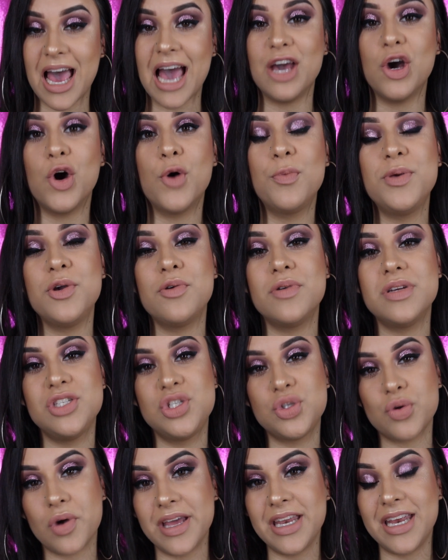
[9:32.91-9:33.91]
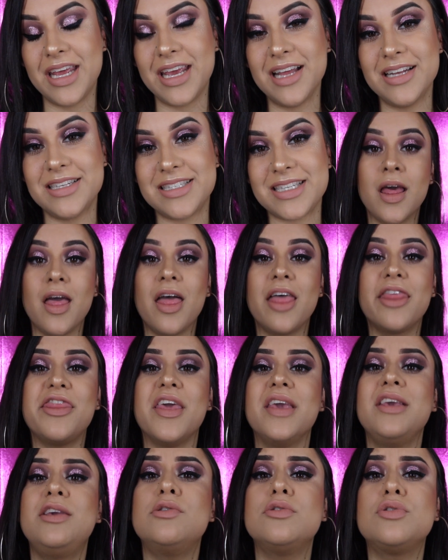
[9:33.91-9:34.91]
I hope you enjoyed it.
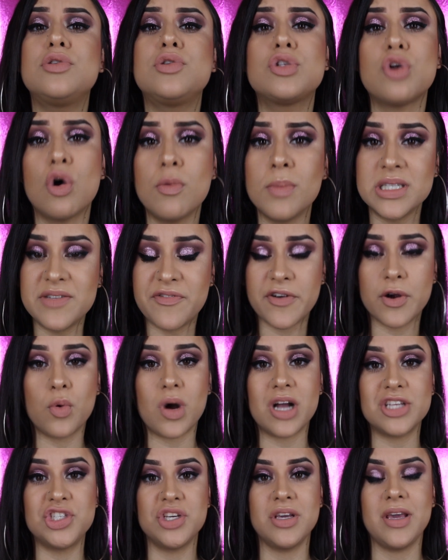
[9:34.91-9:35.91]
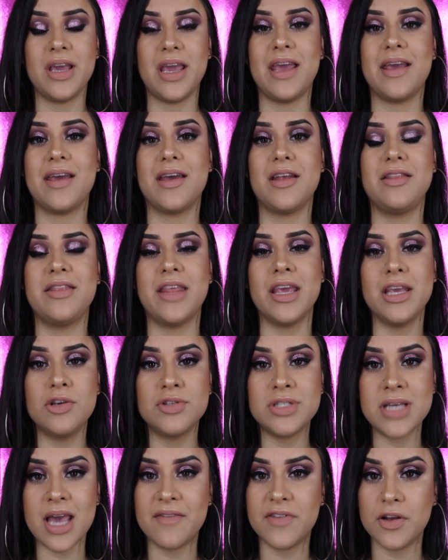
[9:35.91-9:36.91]
Thank you so much for watching, and thank
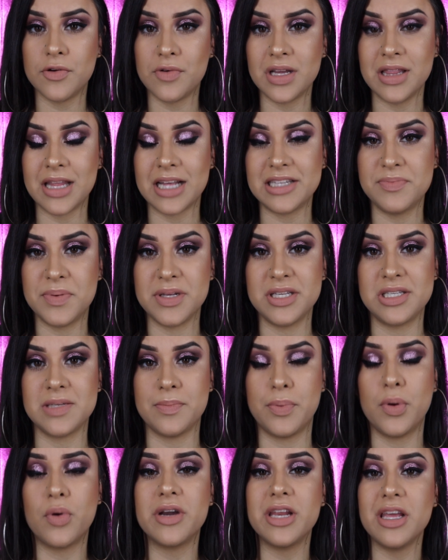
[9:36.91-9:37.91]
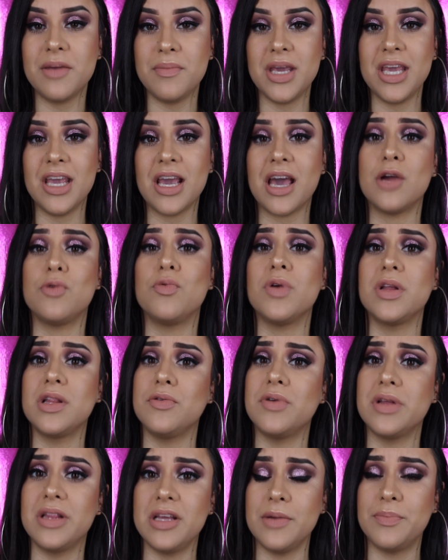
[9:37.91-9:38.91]
you to everyone that's been supporting me. I
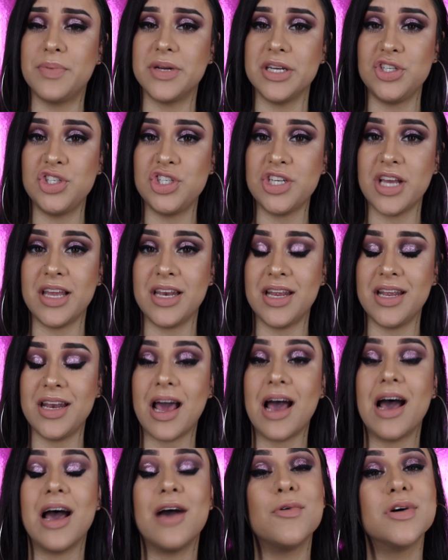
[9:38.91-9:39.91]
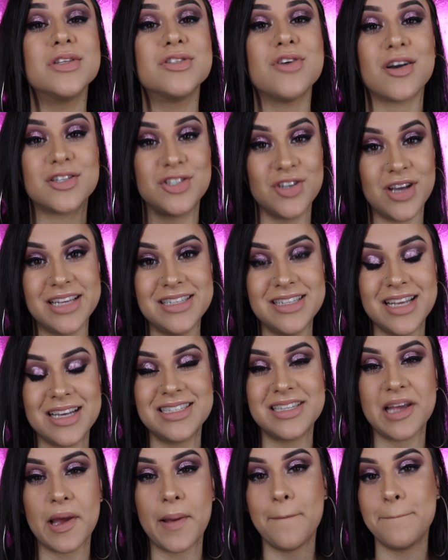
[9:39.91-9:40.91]
really, really appreciate it. I will talk to you guys
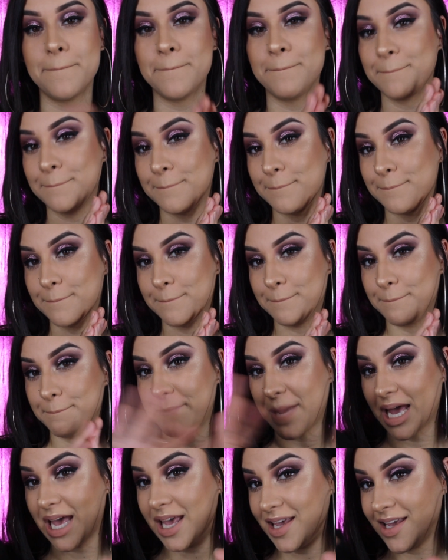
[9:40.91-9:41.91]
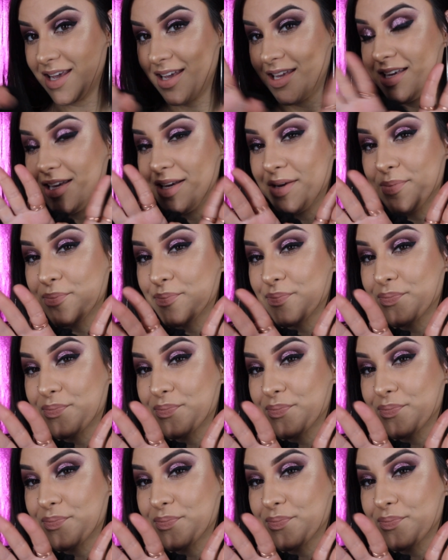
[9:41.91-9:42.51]
next time. Bye.